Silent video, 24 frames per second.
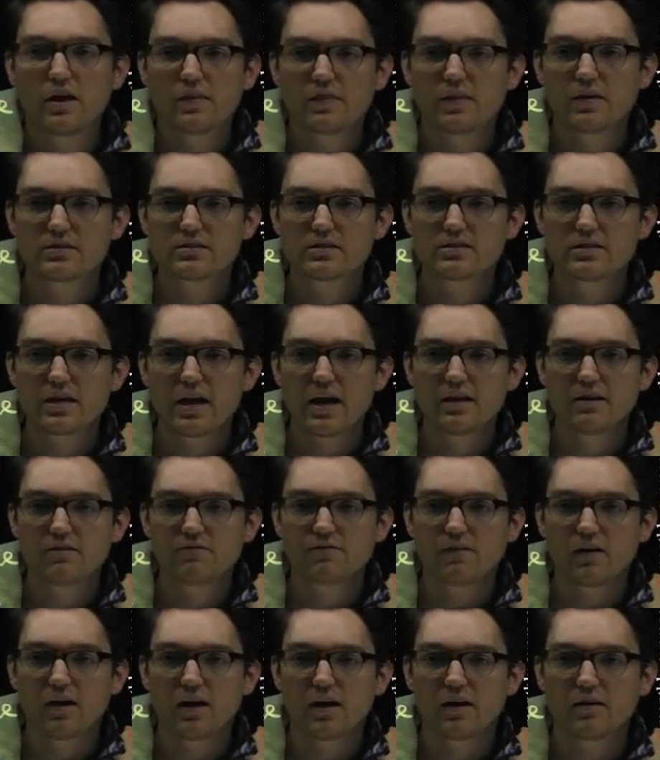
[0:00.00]
This is
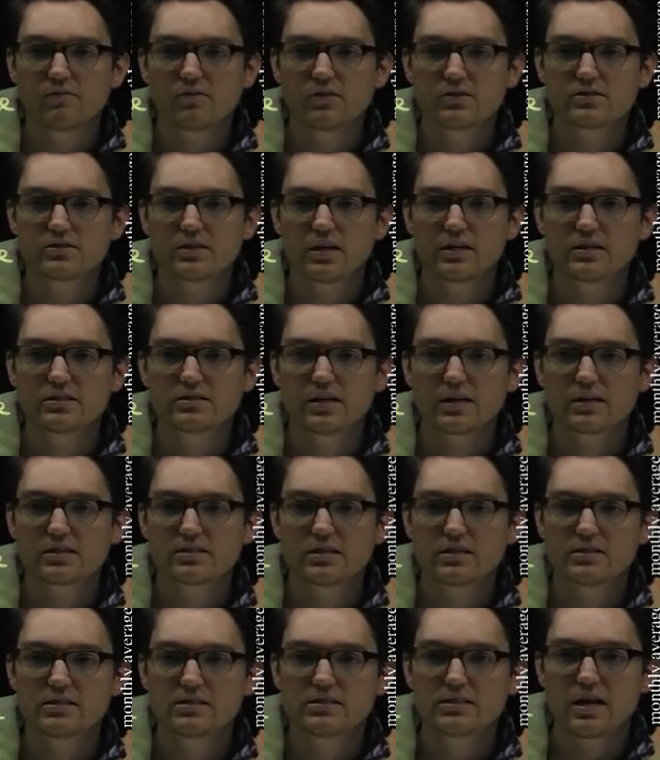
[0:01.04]
85. This is 86.
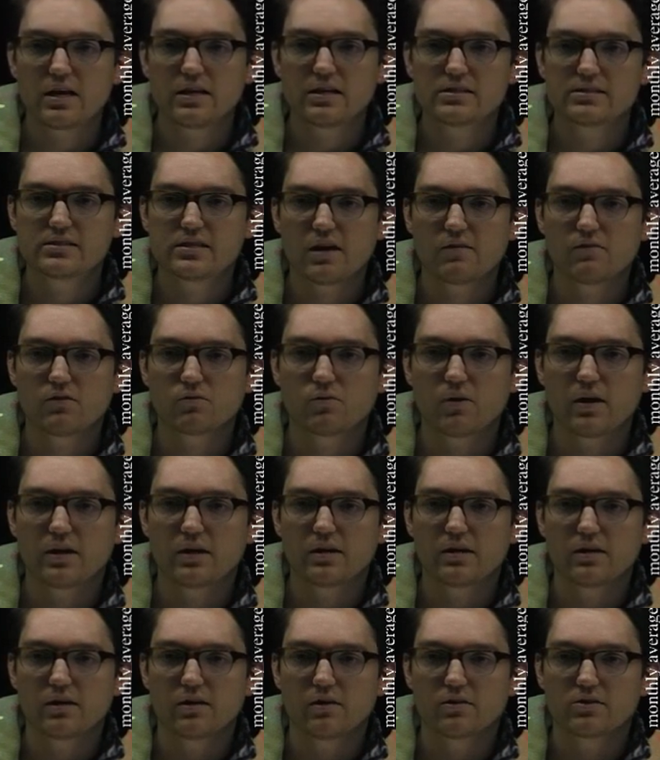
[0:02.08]
This is 87
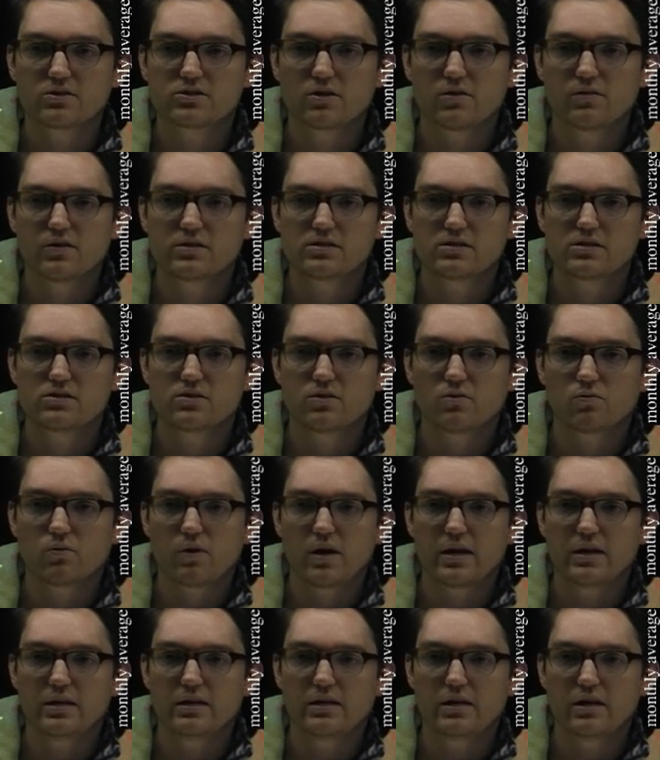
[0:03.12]
right here. So this is the
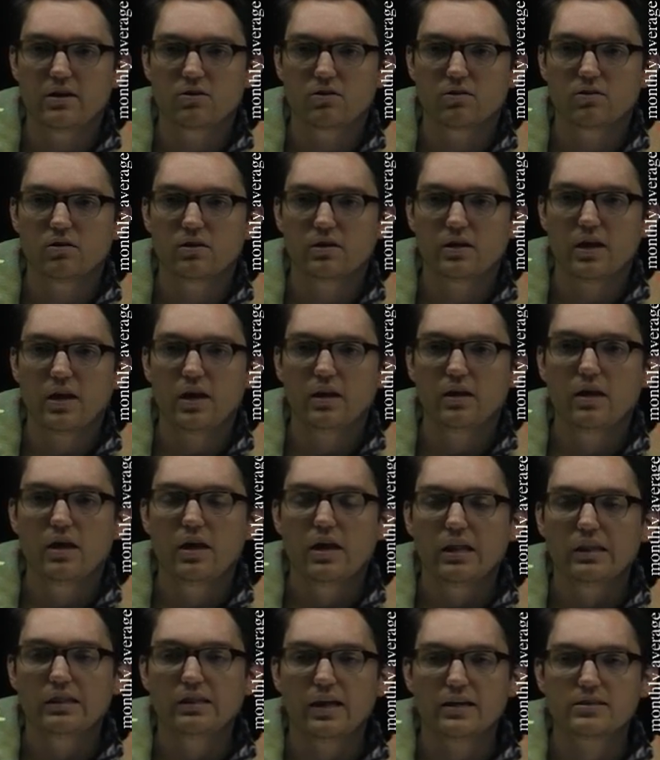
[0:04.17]
right year to look at.
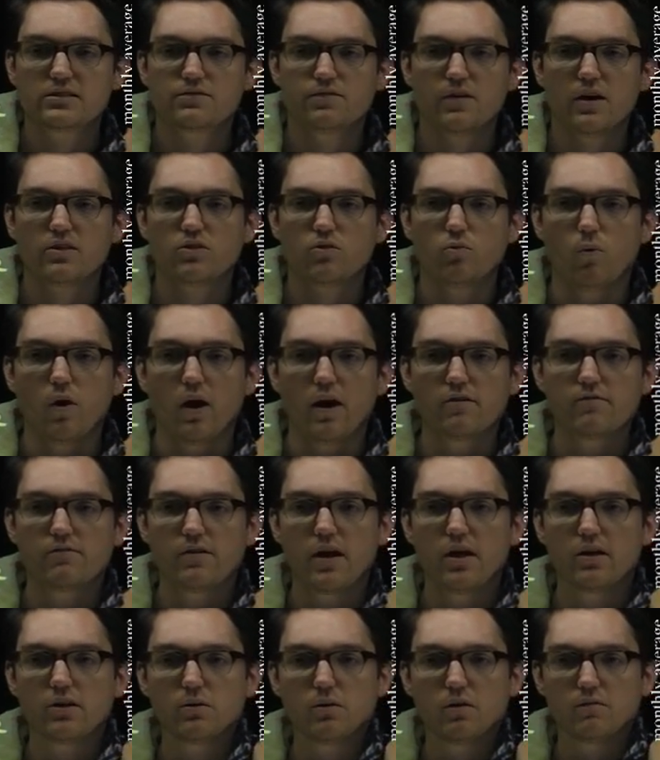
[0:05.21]
Let's find the y
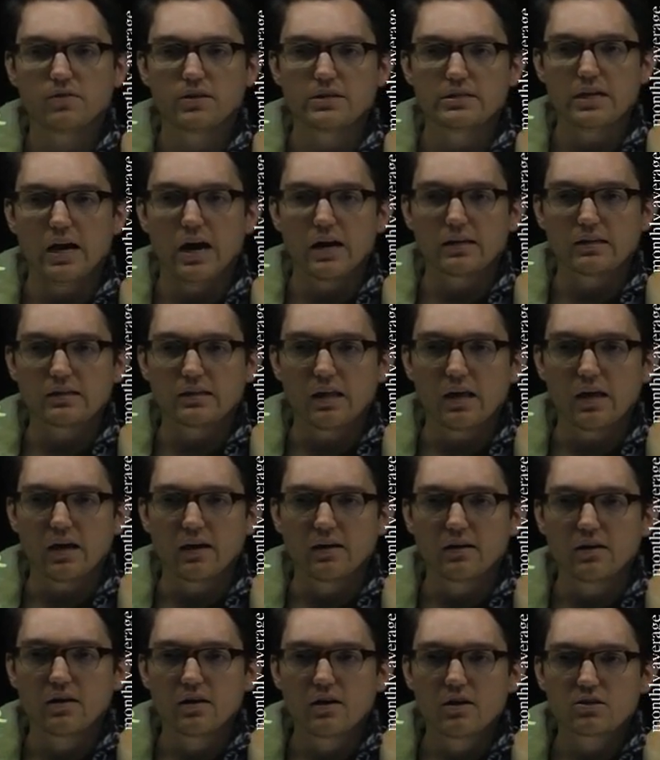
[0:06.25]
value of the dotted
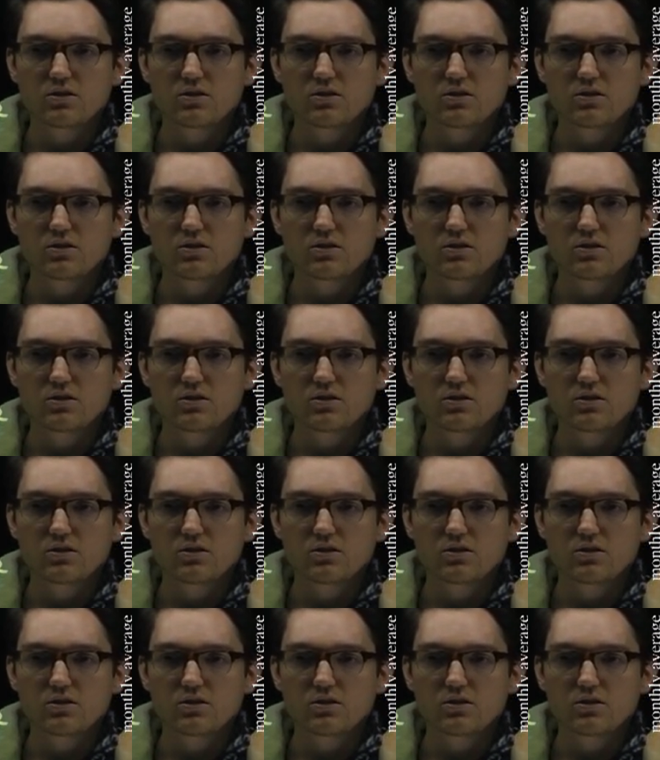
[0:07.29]
line.